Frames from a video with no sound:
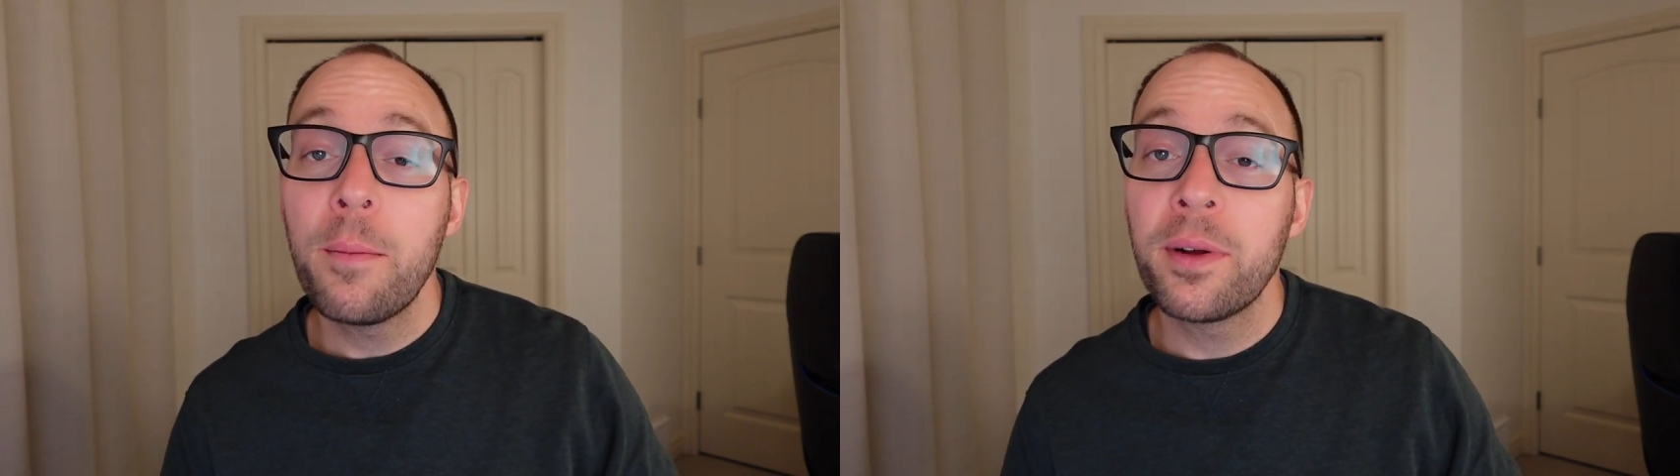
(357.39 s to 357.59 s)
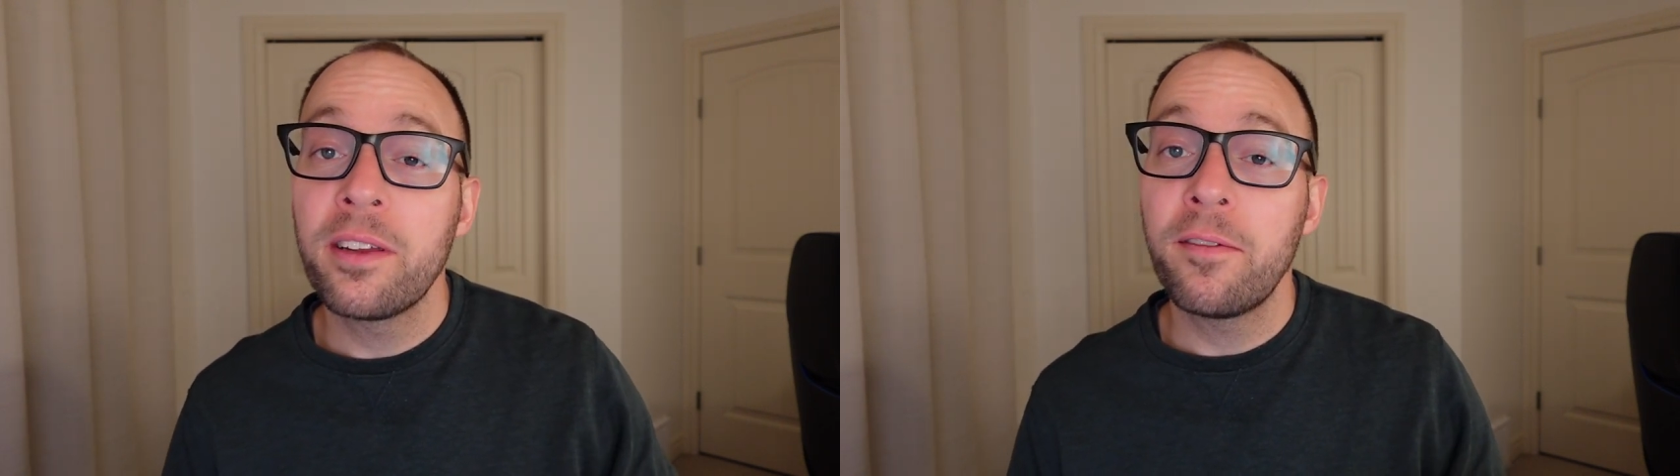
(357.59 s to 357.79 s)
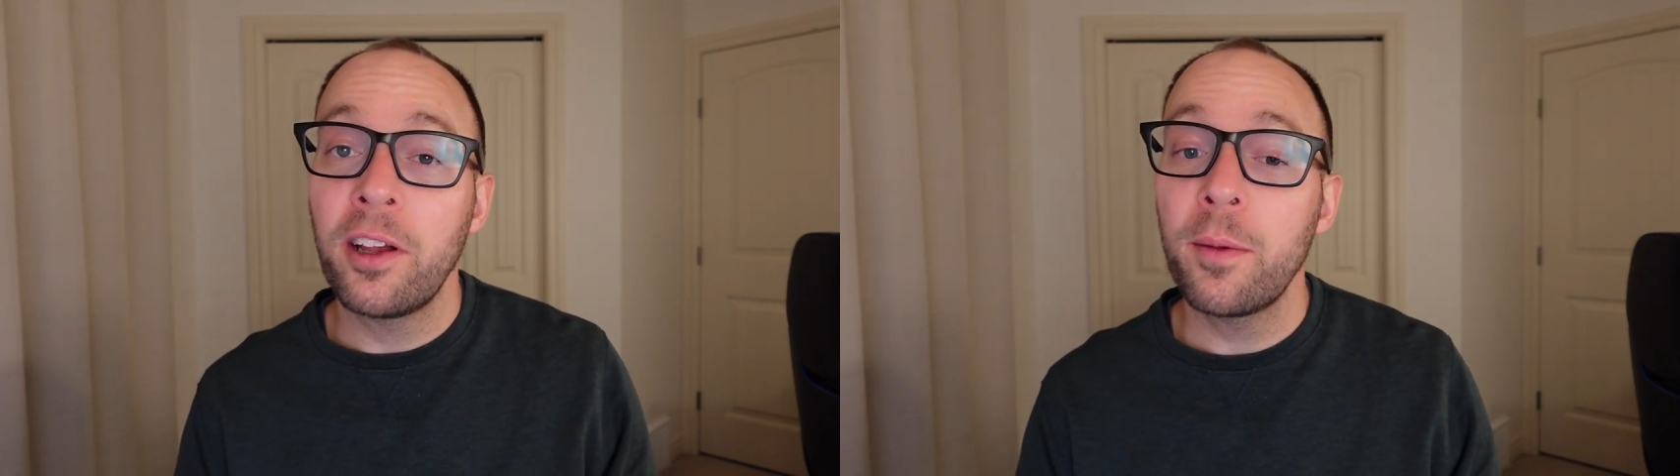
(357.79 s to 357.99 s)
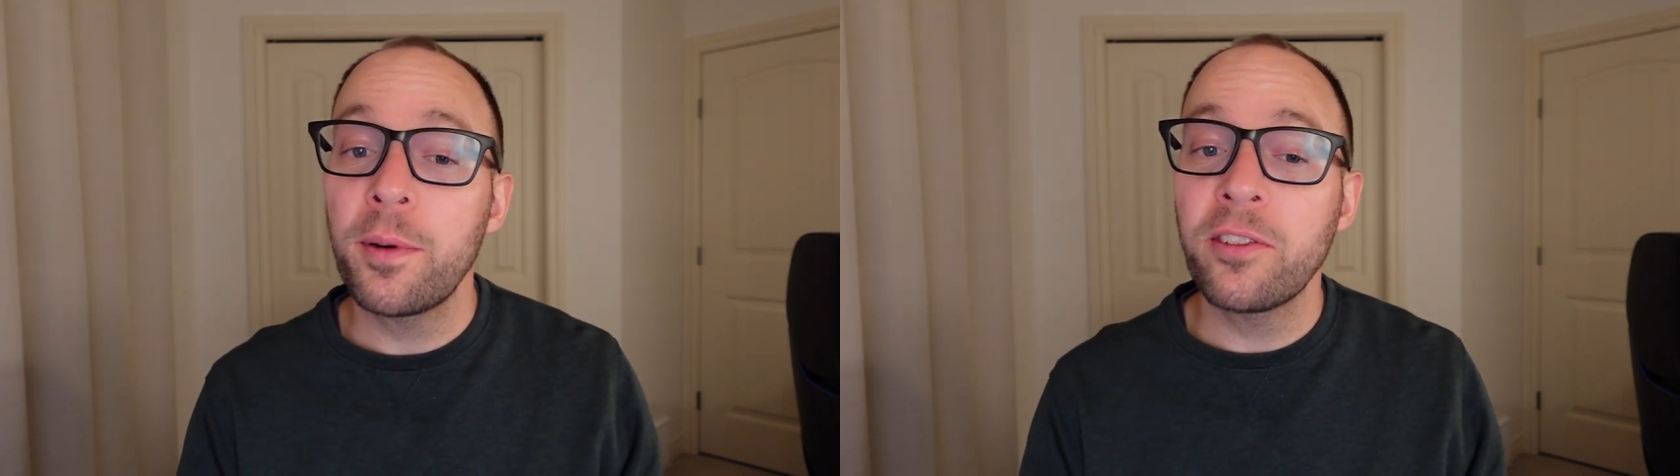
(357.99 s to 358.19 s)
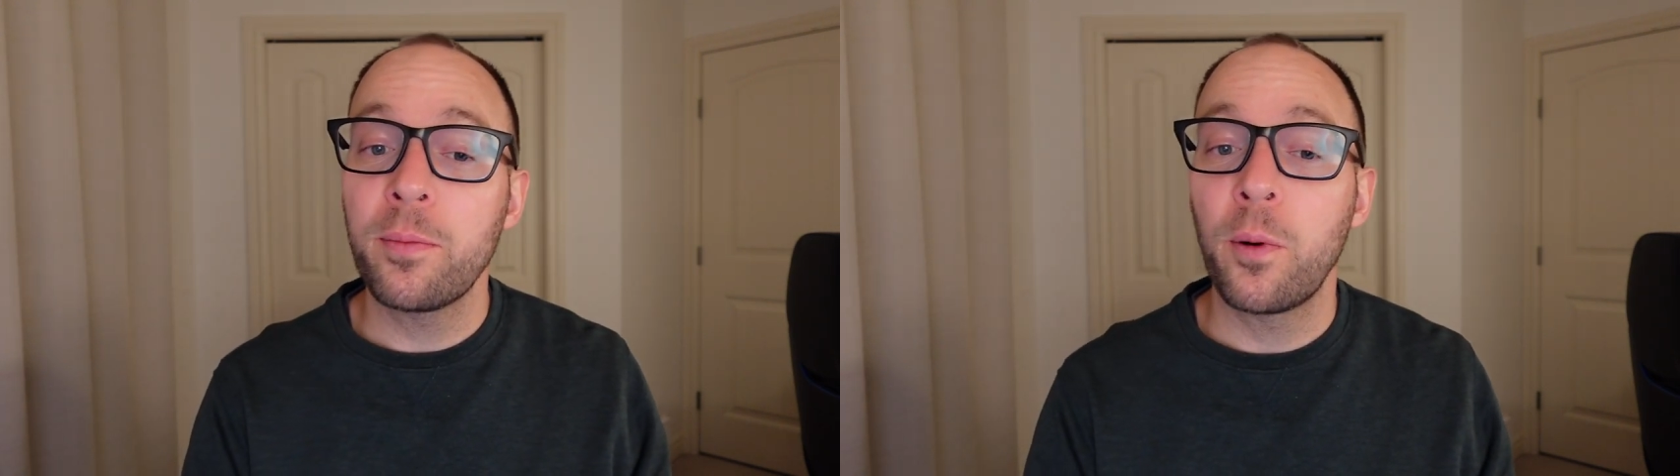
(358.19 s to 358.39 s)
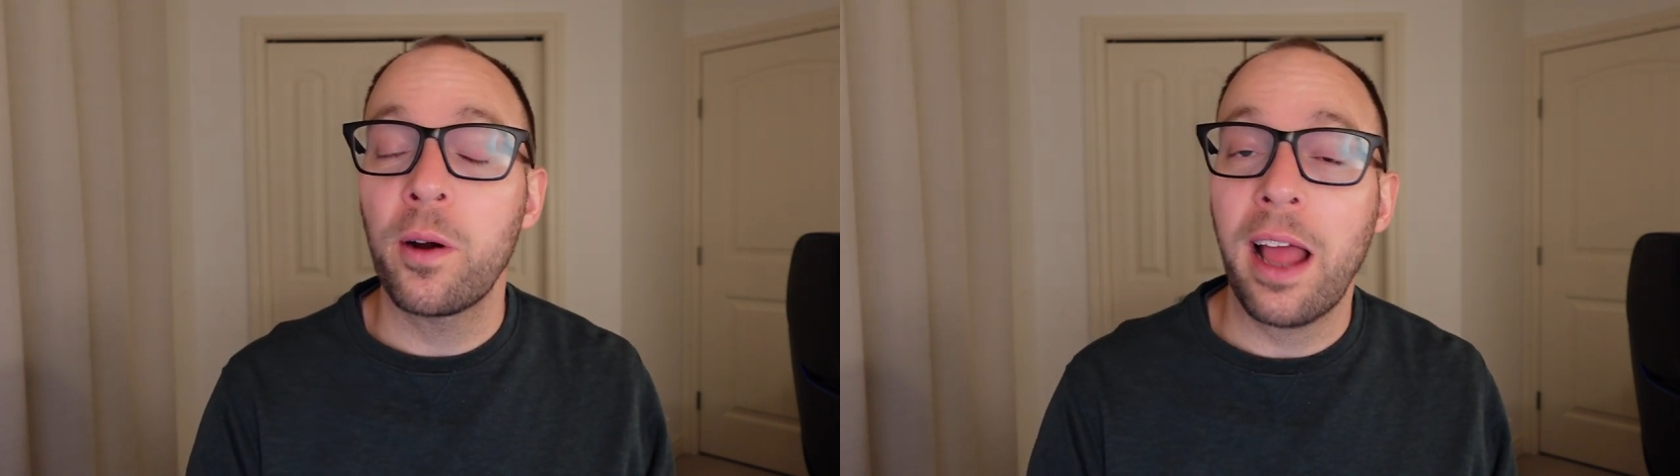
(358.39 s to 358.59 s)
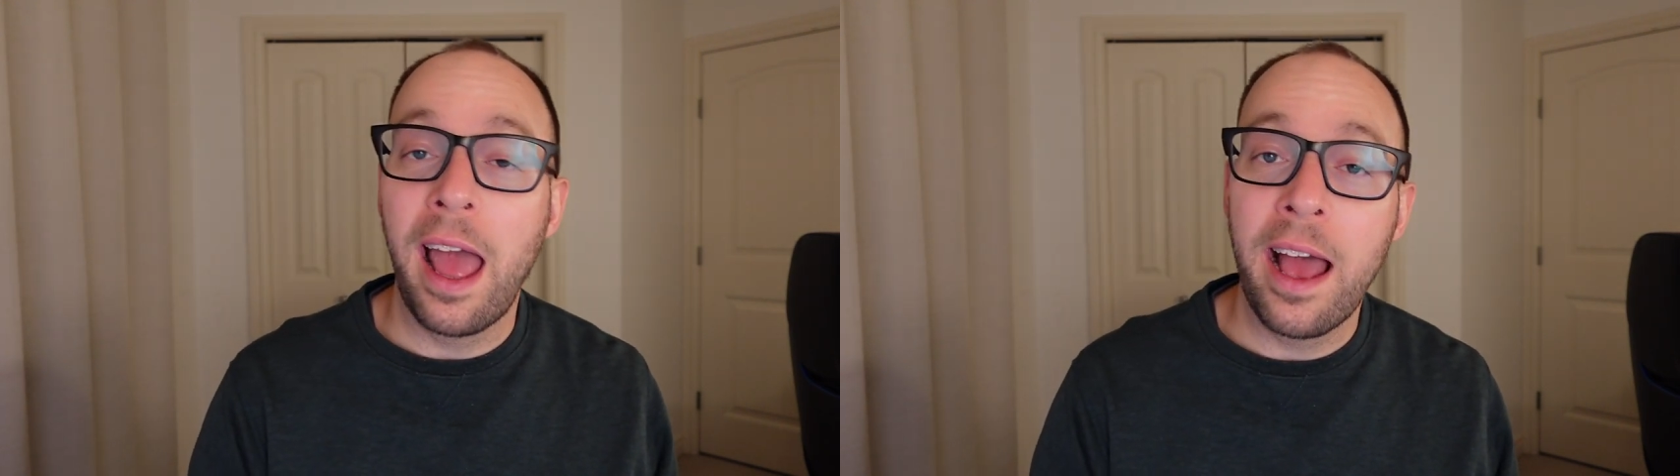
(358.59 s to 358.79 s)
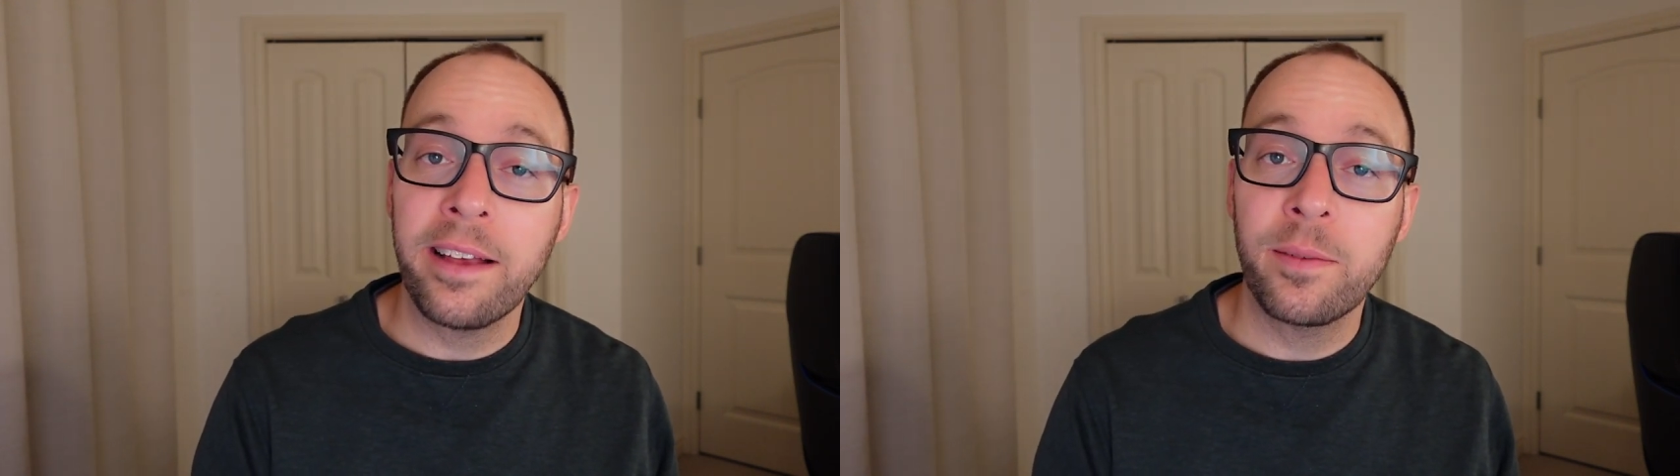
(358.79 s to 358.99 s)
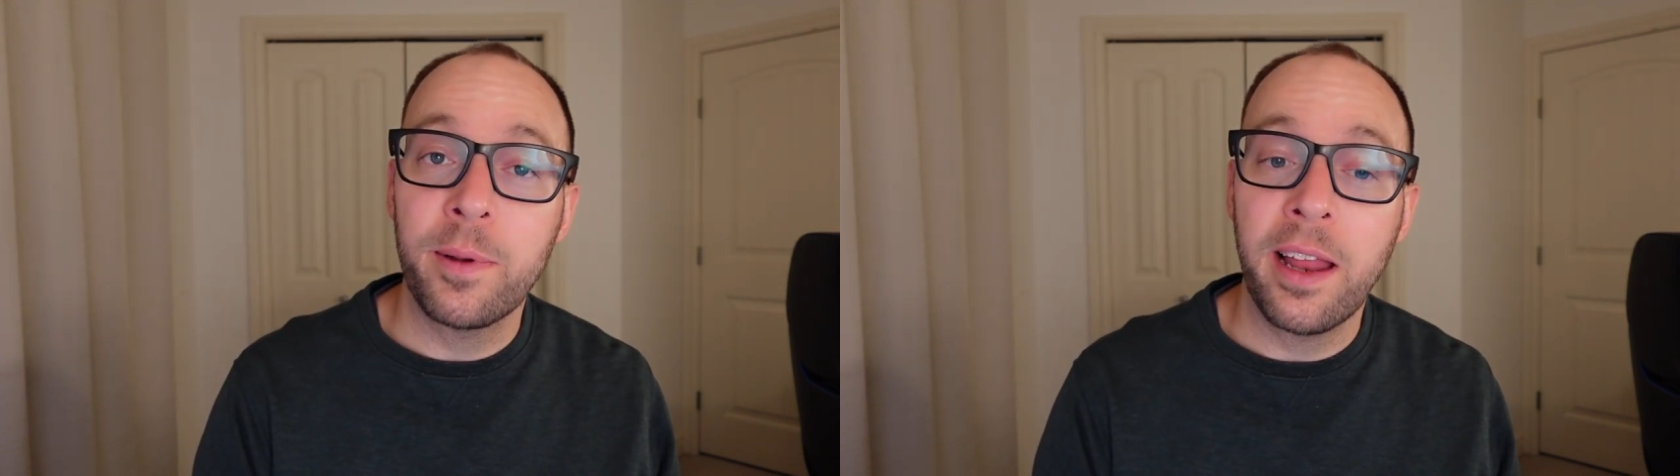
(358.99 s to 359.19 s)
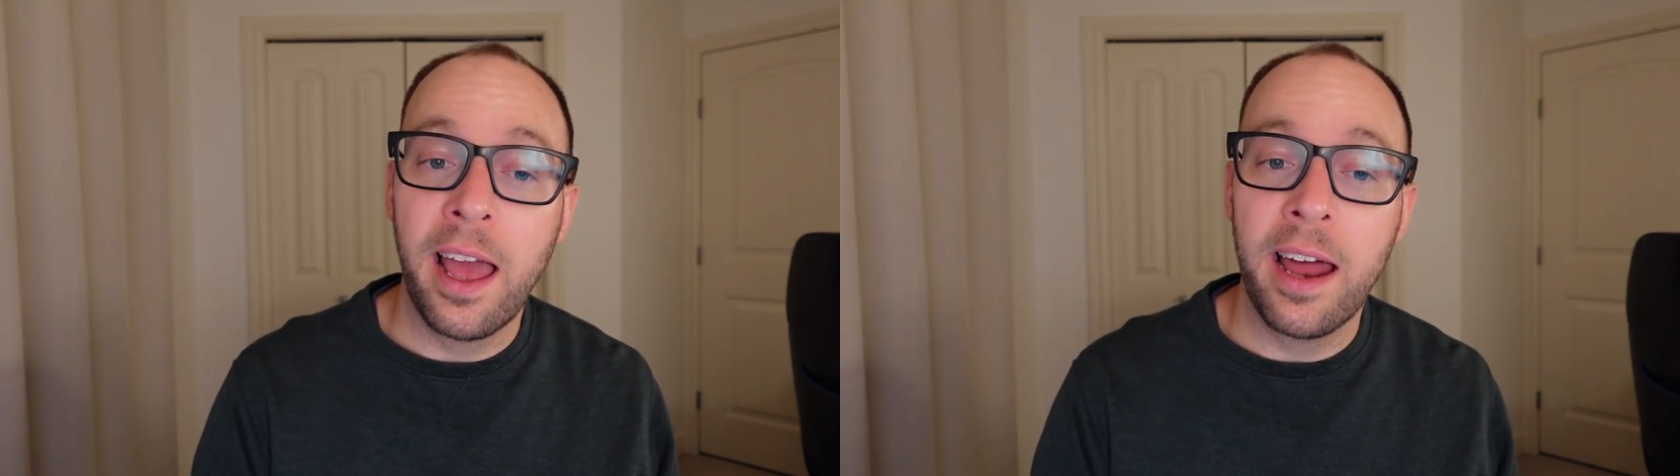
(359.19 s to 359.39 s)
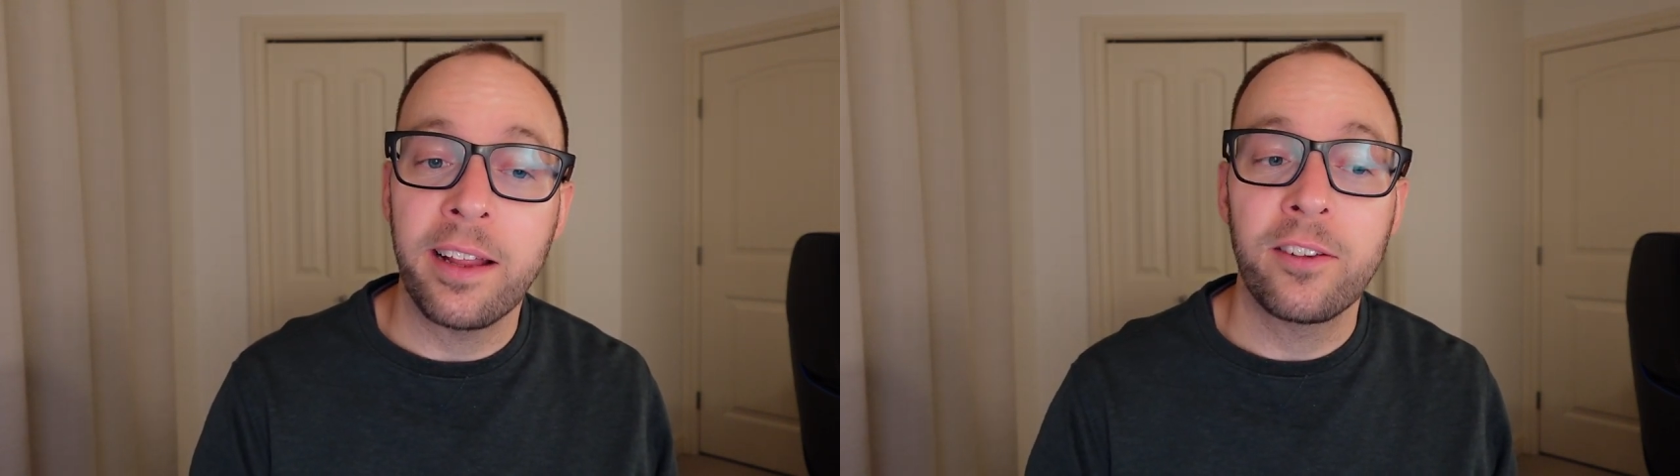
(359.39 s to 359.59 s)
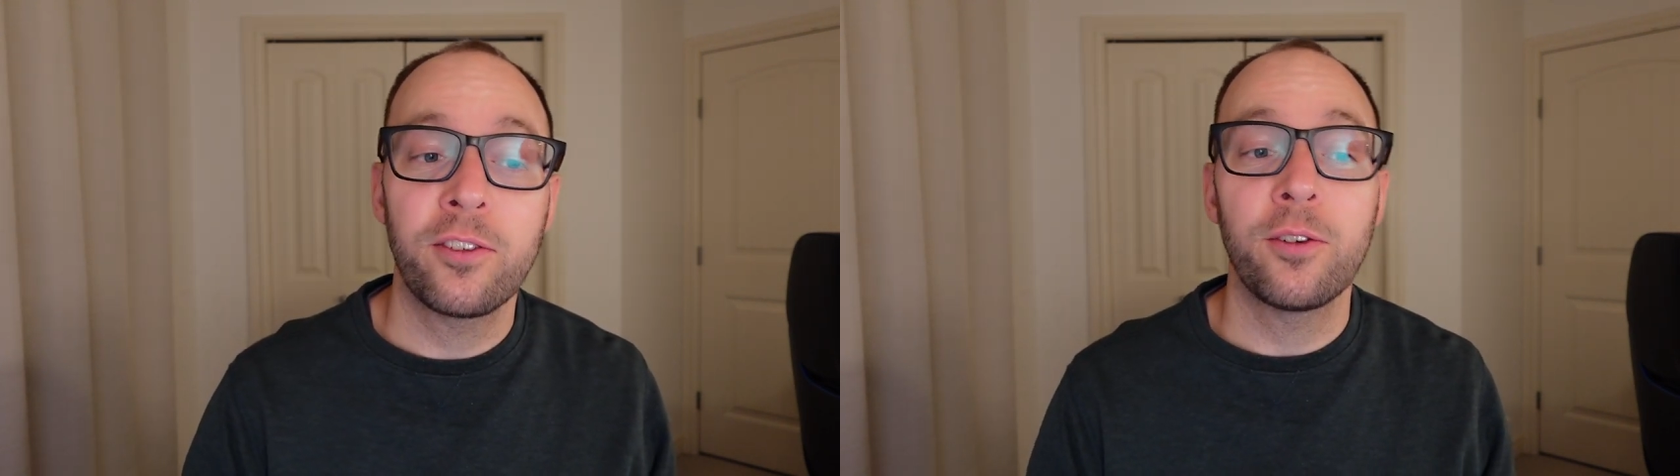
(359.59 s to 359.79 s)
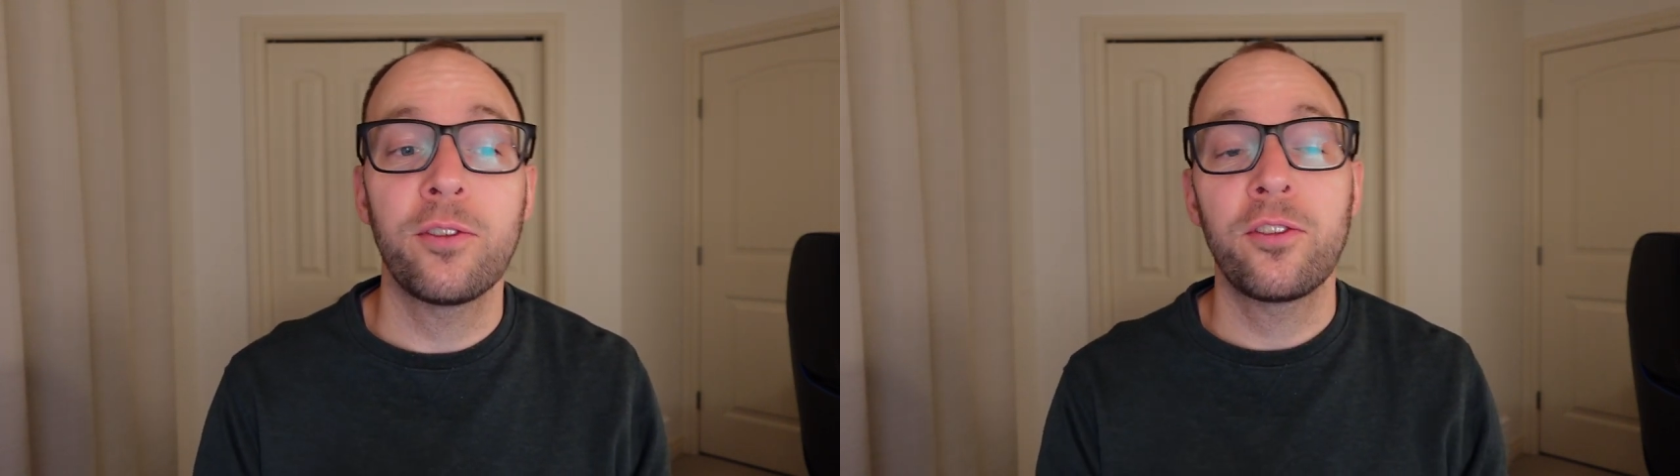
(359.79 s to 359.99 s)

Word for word: but developer support has been added, so